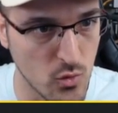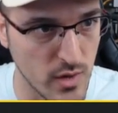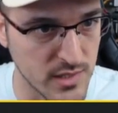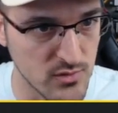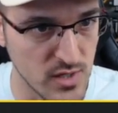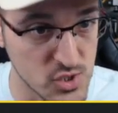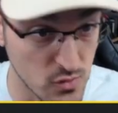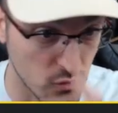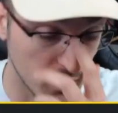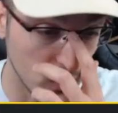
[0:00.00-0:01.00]
more
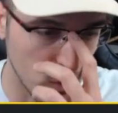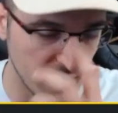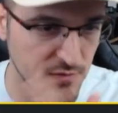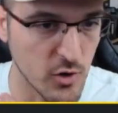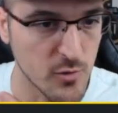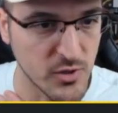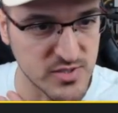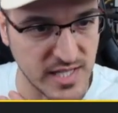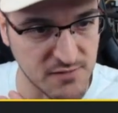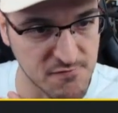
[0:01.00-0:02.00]
activation from the Wayfarer
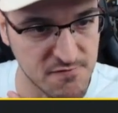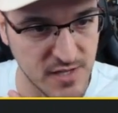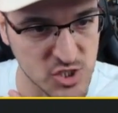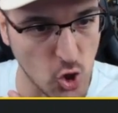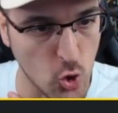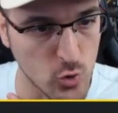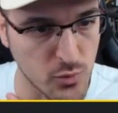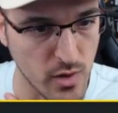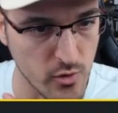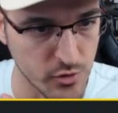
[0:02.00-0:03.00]
because I can fetch, hold
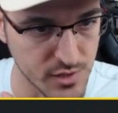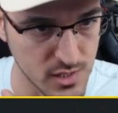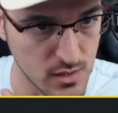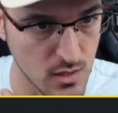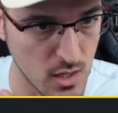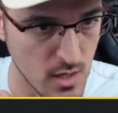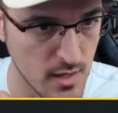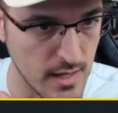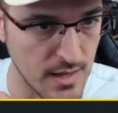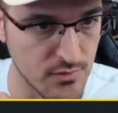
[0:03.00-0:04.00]
priority,
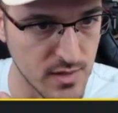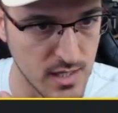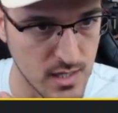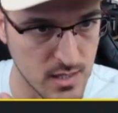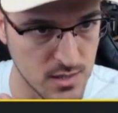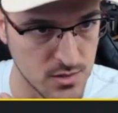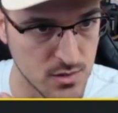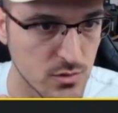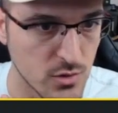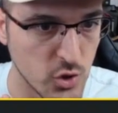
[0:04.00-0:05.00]
and
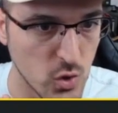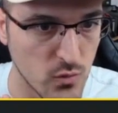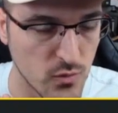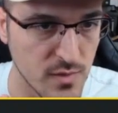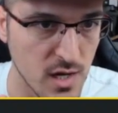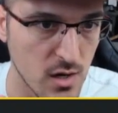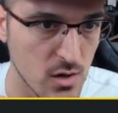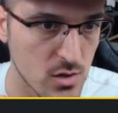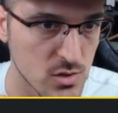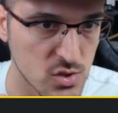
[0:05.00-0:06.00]
then go from
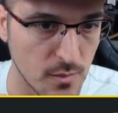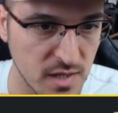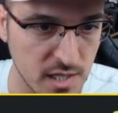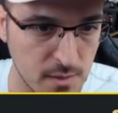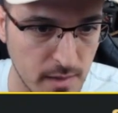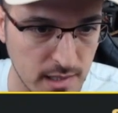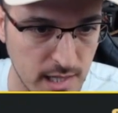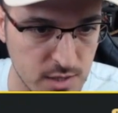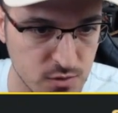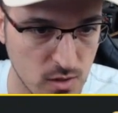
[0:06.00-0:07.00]
there. So I'm hitting my
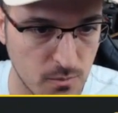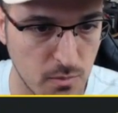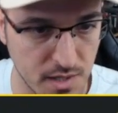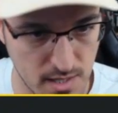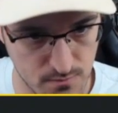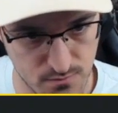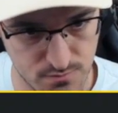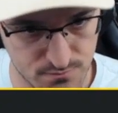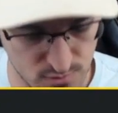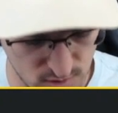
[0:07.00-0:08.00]
land drop, but
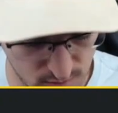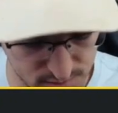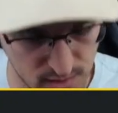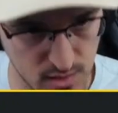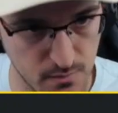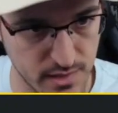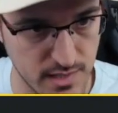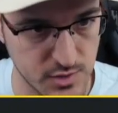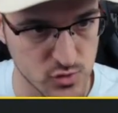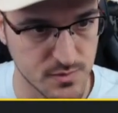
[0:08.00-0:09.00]
I'm not hitting my
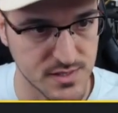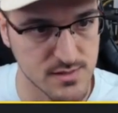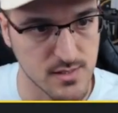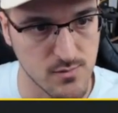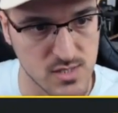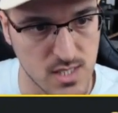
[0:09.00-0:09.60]
land drop at the same